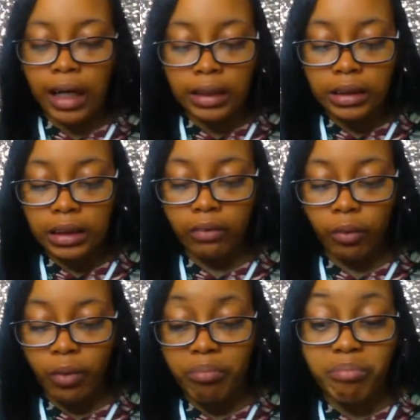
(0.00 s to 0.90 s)
I just never
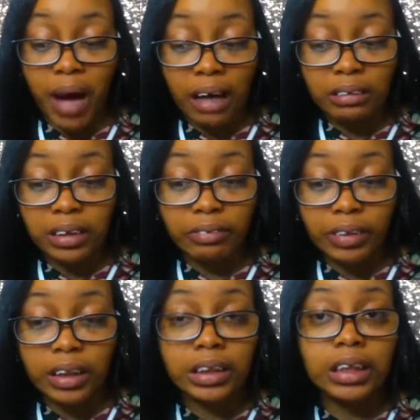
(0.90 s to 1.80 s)
went back to
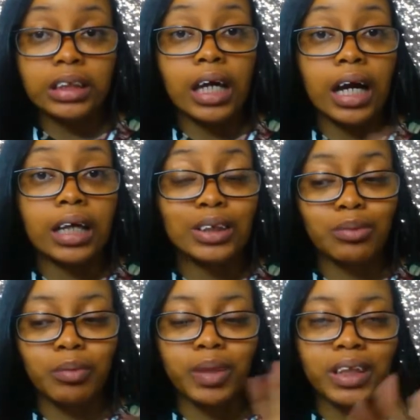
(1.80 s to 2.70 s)
finish because I got
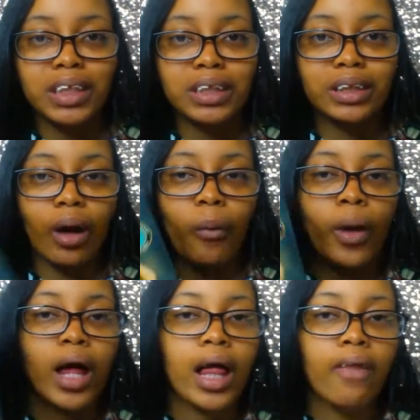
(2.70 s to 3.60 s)
super busy.
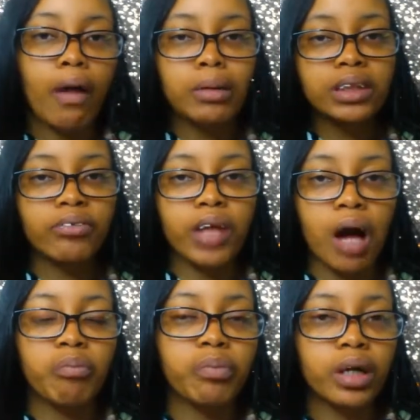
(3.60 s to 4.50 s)
So that was a
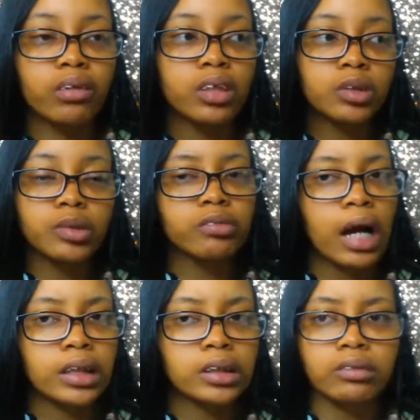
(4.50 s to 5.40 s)
flop, but this was
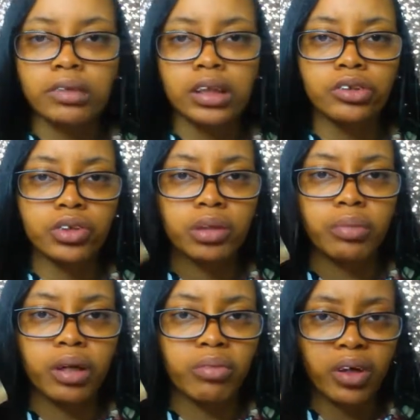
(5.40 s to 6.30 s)
actually a really interesting
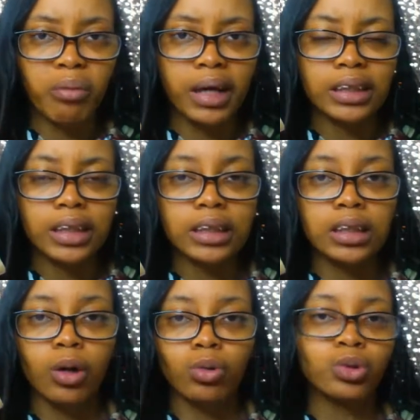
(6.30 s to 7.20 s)
book. I'm going to go back to this.
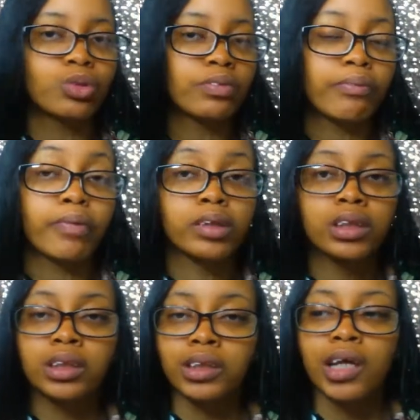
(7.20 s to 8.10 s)
It goes through different
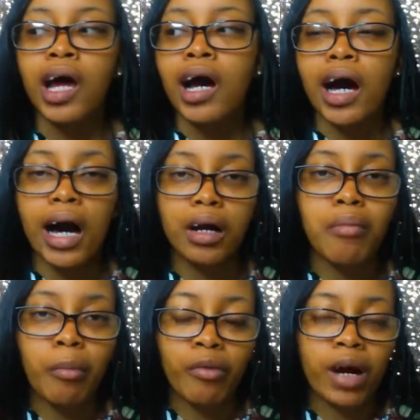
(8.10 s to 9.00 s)
verses and how to
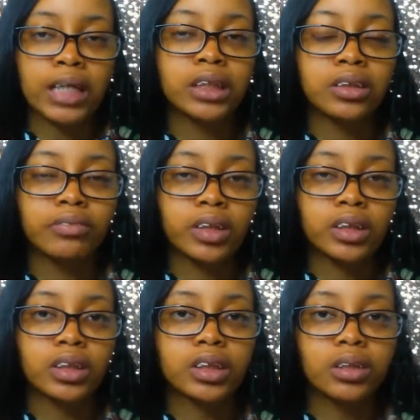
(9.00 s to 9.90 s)
memorize certain
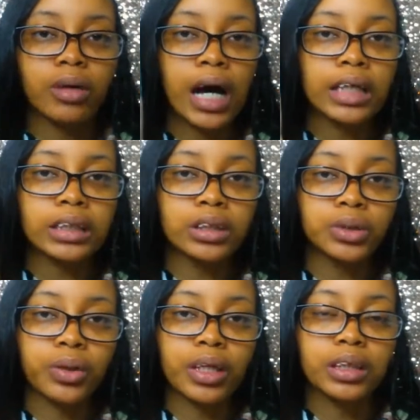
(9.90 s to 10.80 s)
verses. So I did
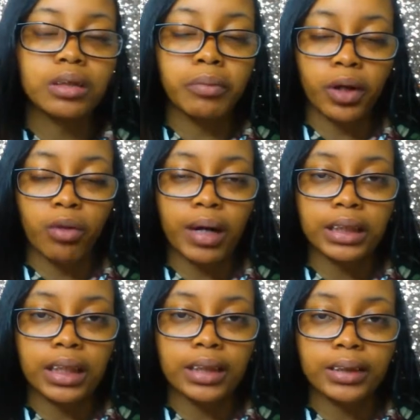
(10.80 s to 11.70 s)
enjoy this. I'm going to go back
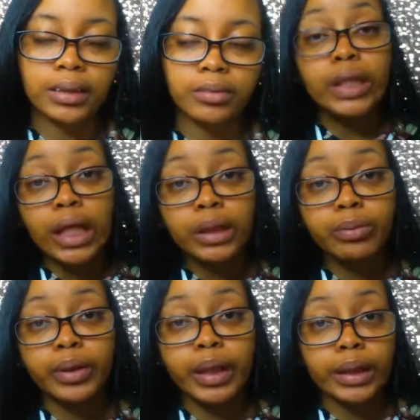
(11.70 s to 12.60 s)
to this. The next
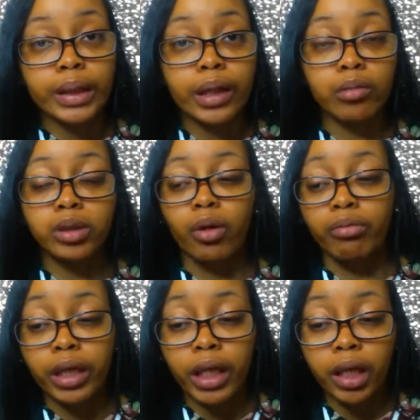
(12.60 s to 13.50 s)
one I say I was going to
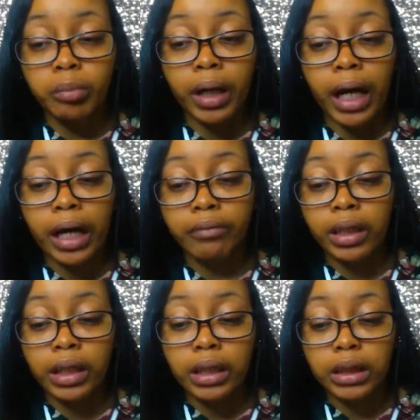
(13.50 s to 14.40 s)
read, but I ain't
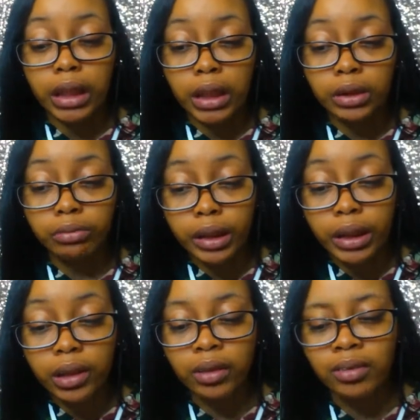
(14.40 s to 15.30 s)
really get a chance to
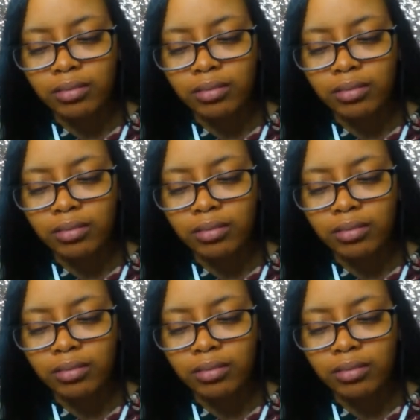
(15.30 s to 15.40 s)
read.